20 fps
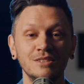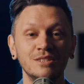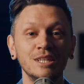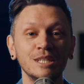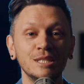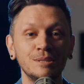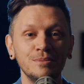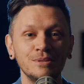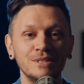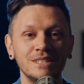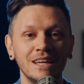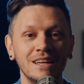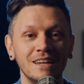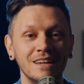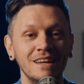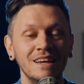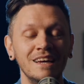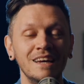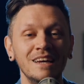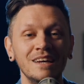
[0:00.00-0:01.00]
6%.
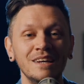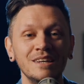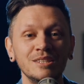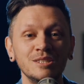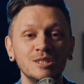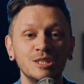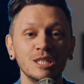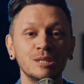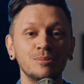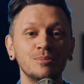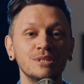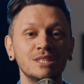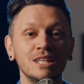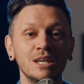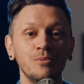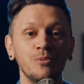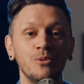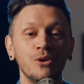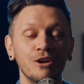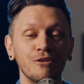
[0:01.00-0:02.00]

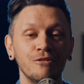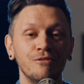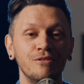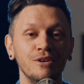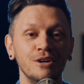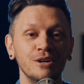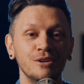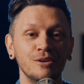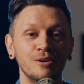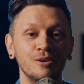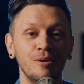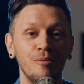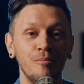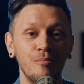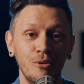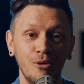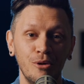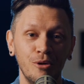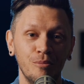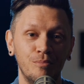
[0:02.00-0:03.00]
6% want to feel
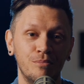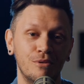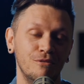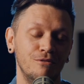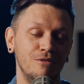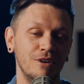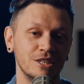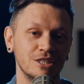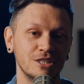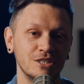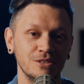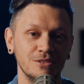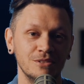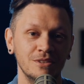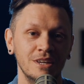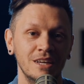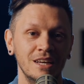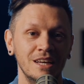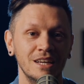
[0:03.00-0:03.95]
more professional.